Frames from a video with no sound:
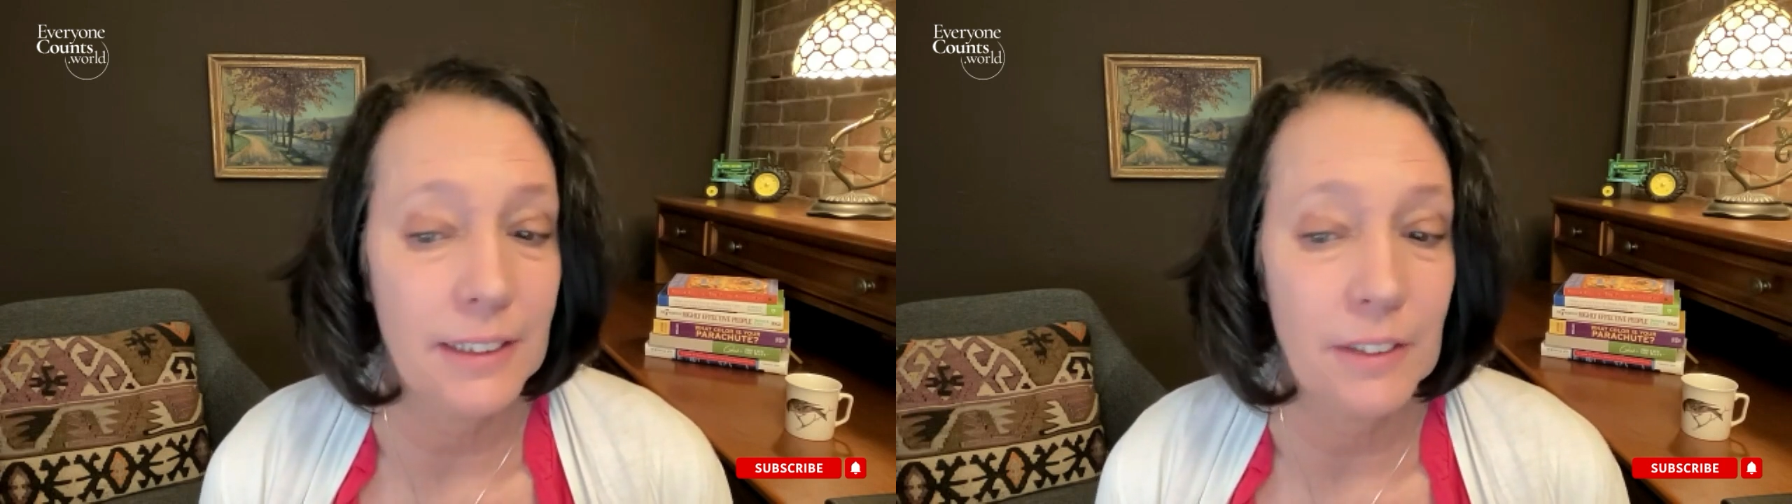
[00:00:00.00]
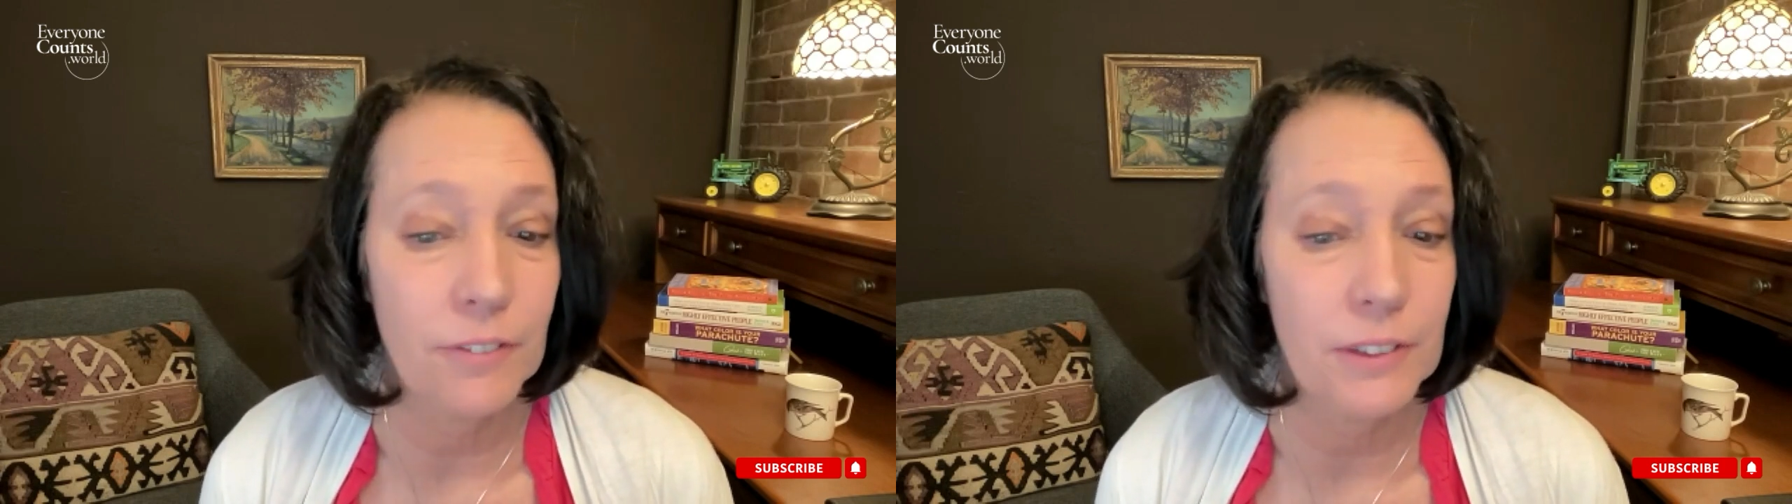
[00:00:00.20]

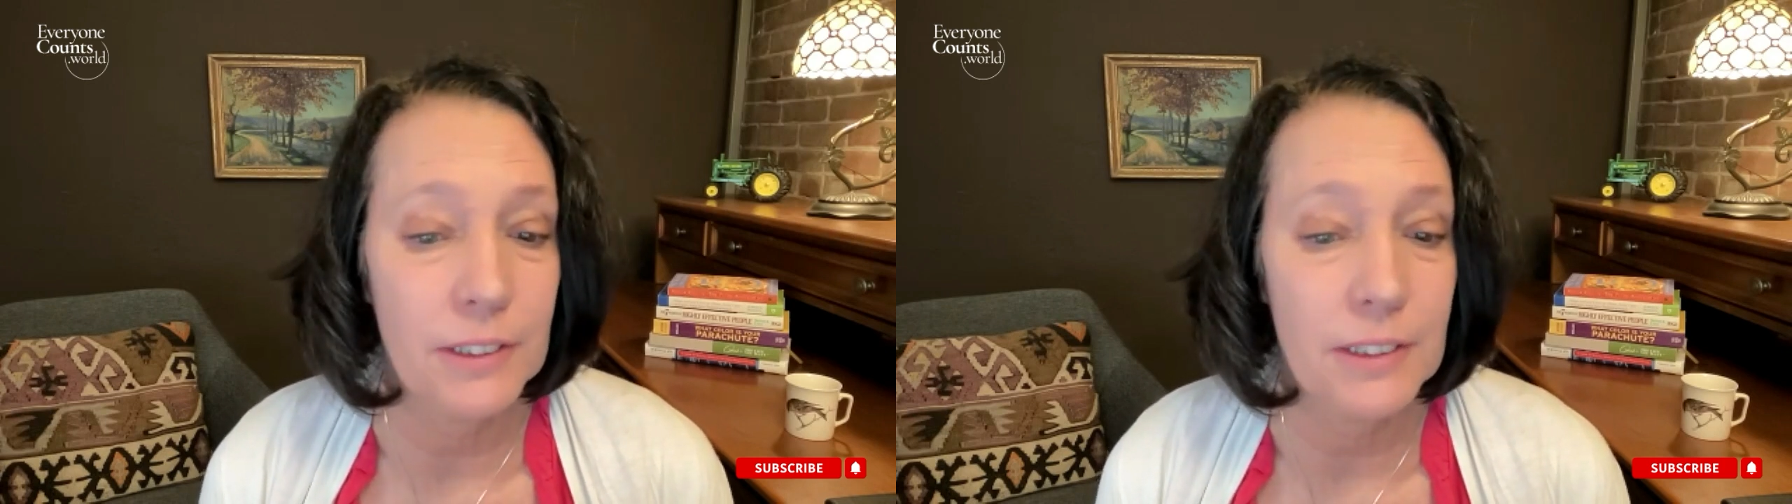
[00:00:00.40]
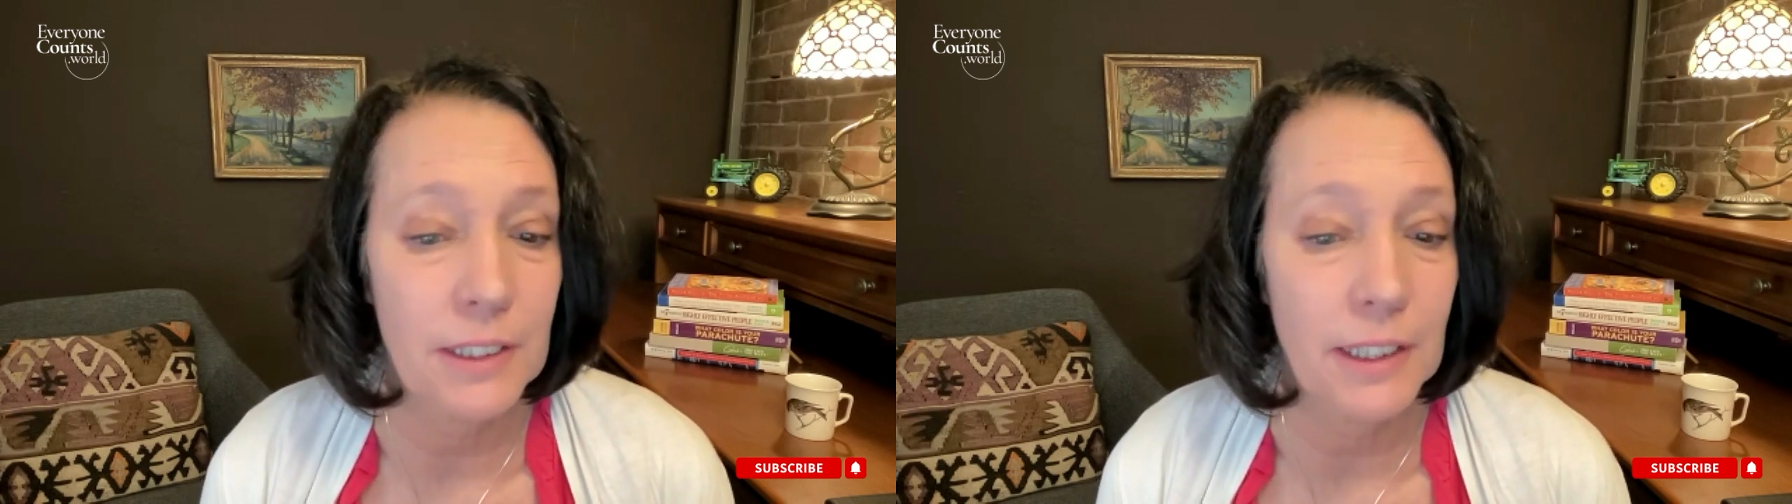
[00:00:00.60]
and different
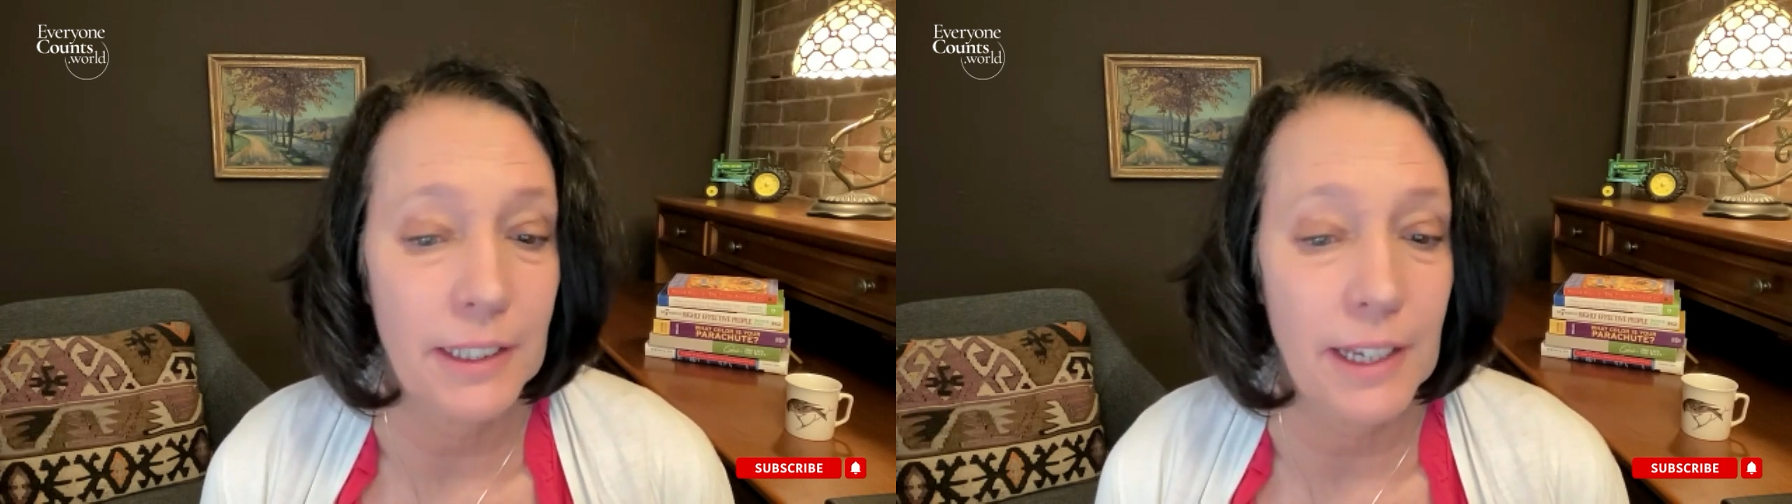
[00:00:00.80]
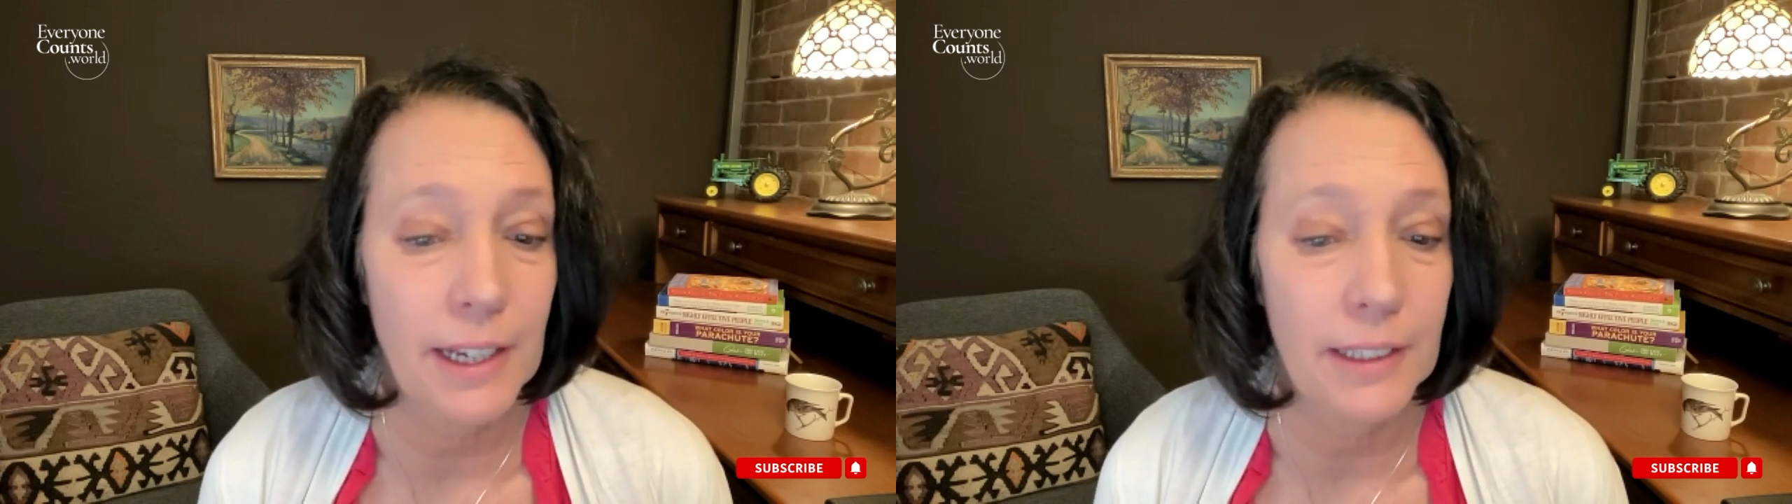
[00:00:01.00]
things like
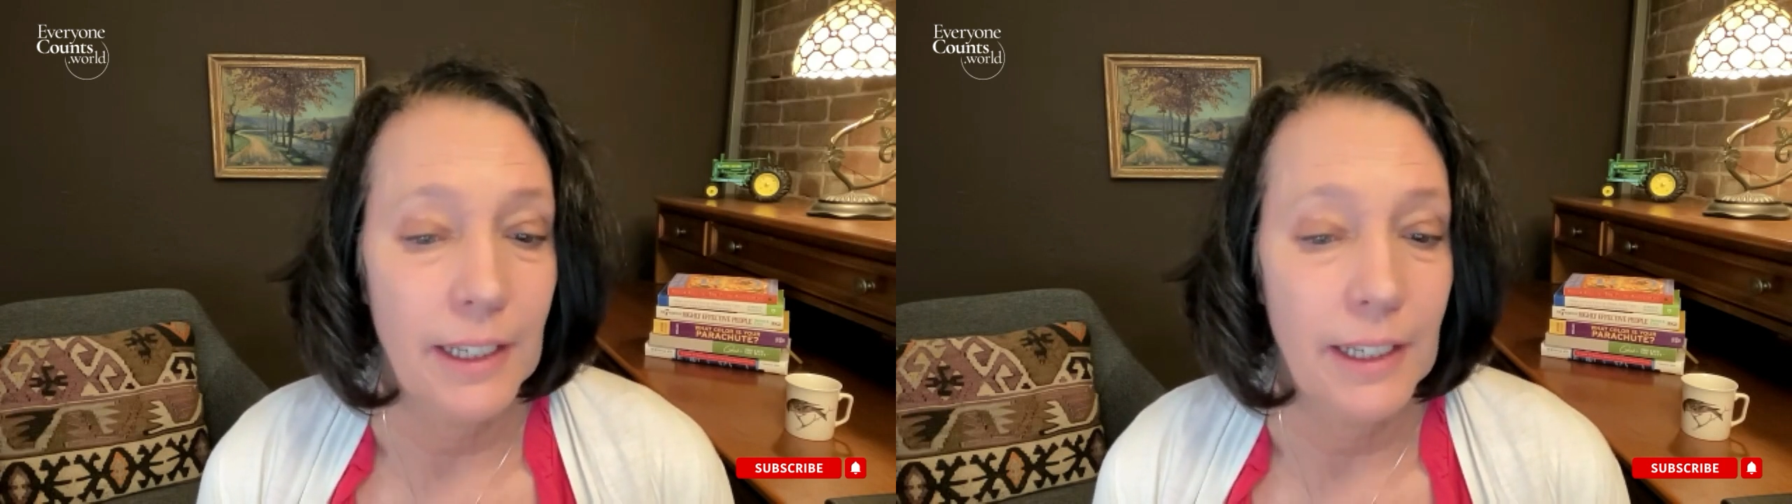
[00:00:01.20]
that,